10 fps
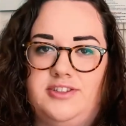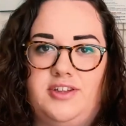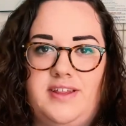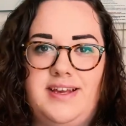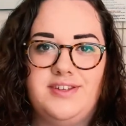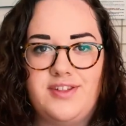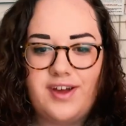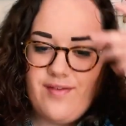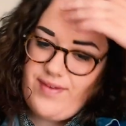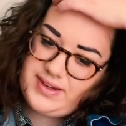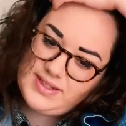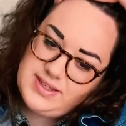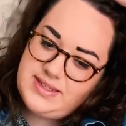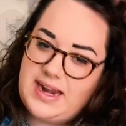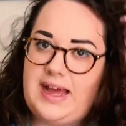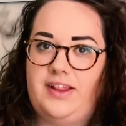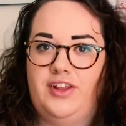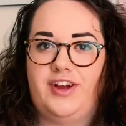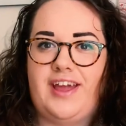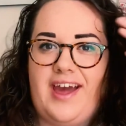So these are the confessions that I
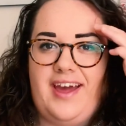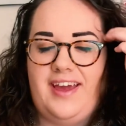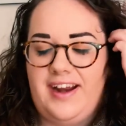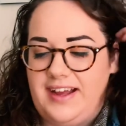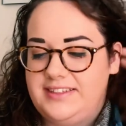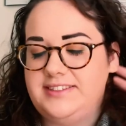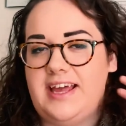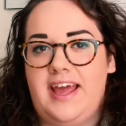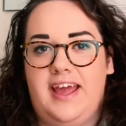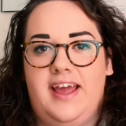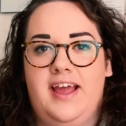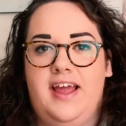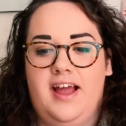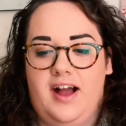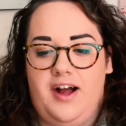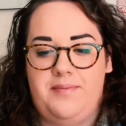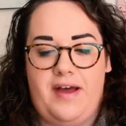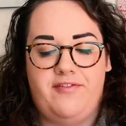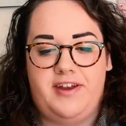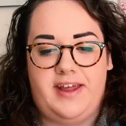look at and I say
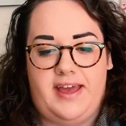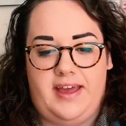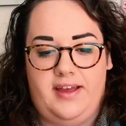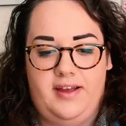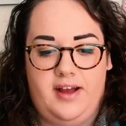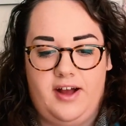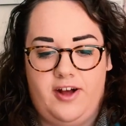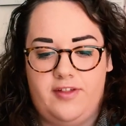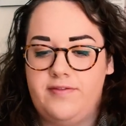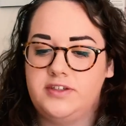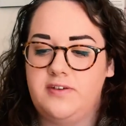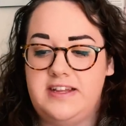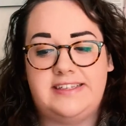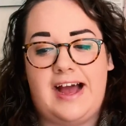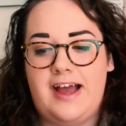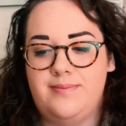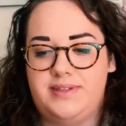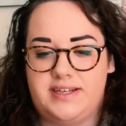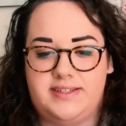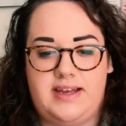every day. The first one is, I am
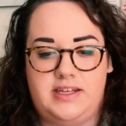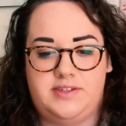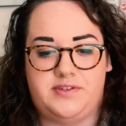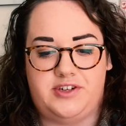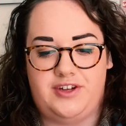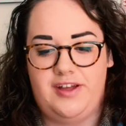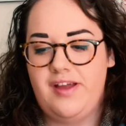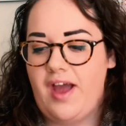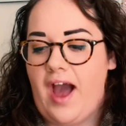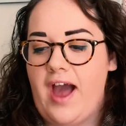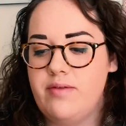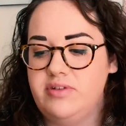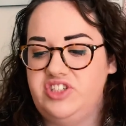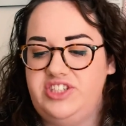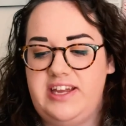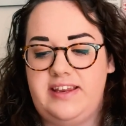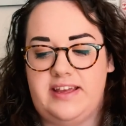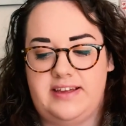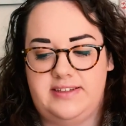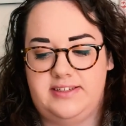successful. I am a
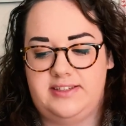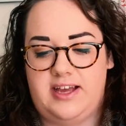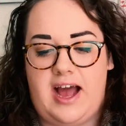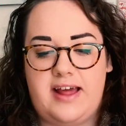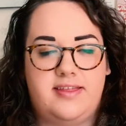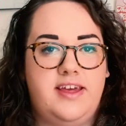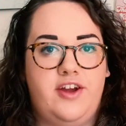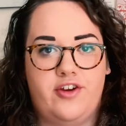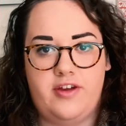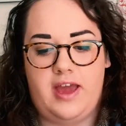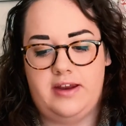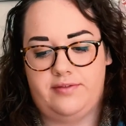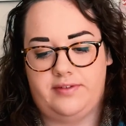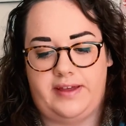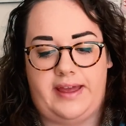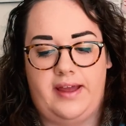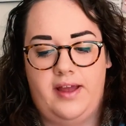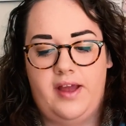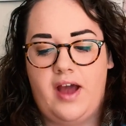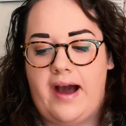genius. I think creatively.
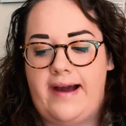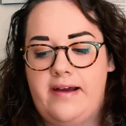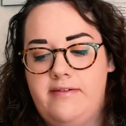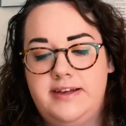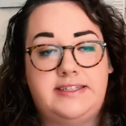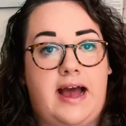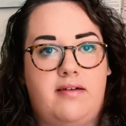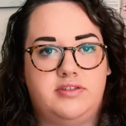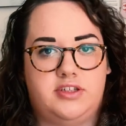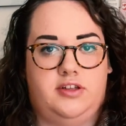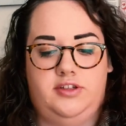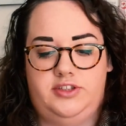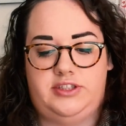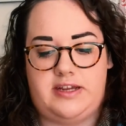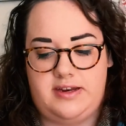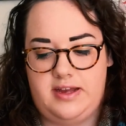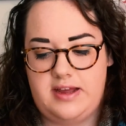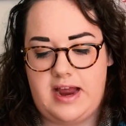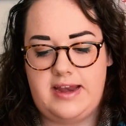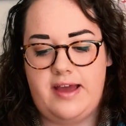I always have a solution.
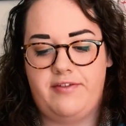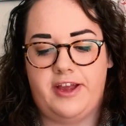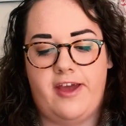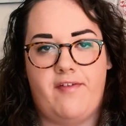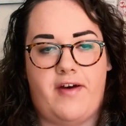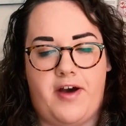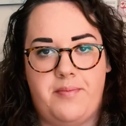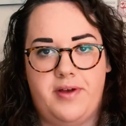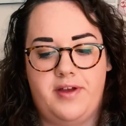I never give up.